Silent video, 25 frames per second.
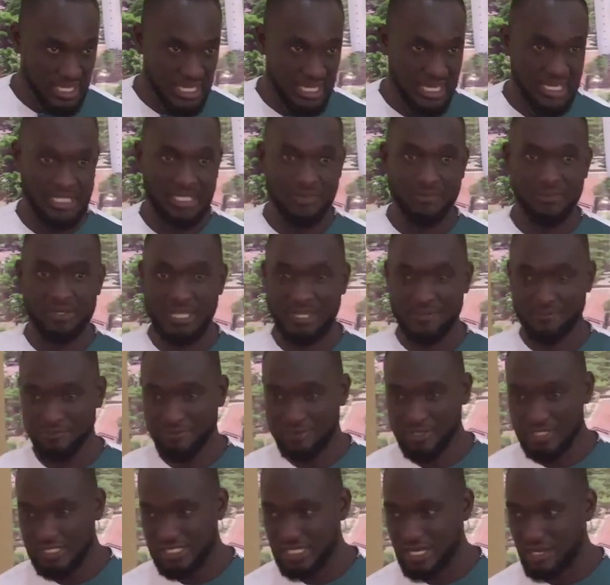And then when I
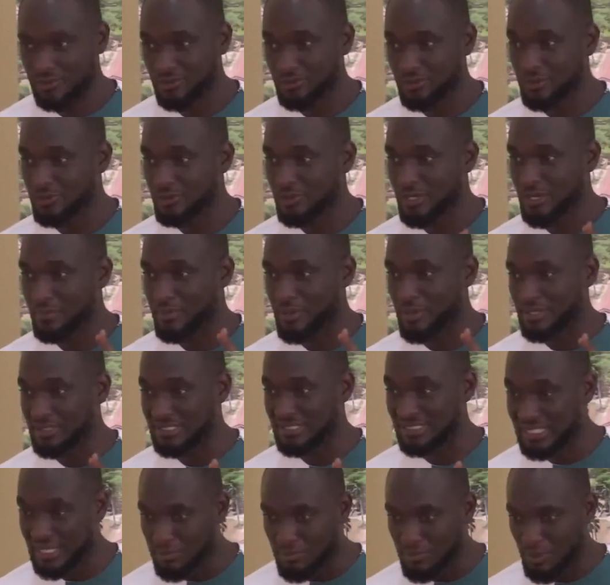finish, I'll talk to you about
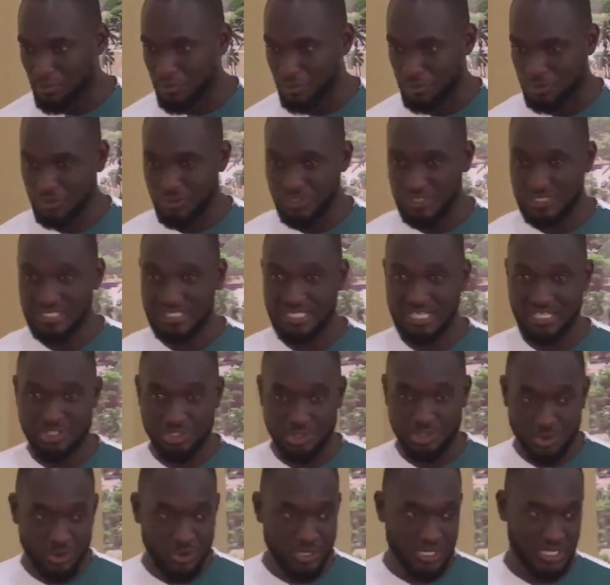some opportunities that
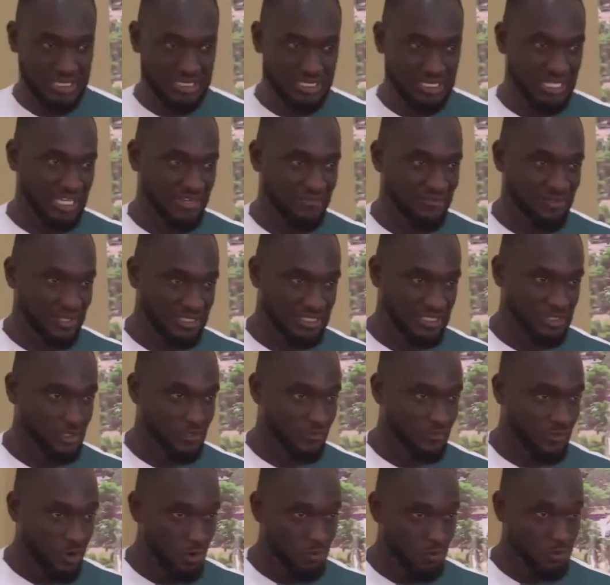you can take advantage of
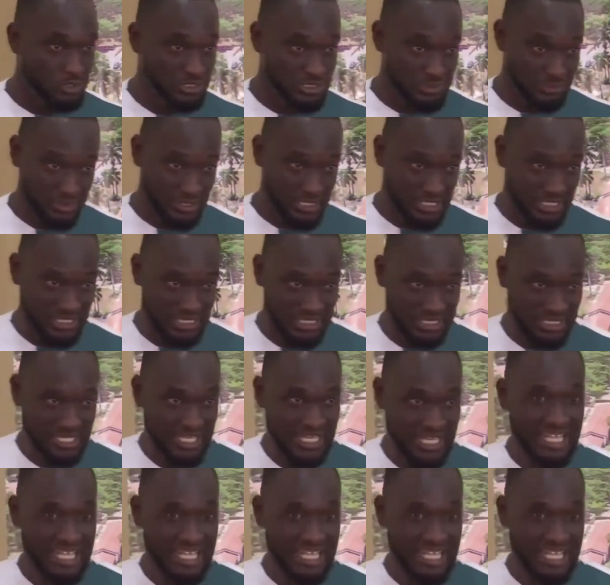almost immediately.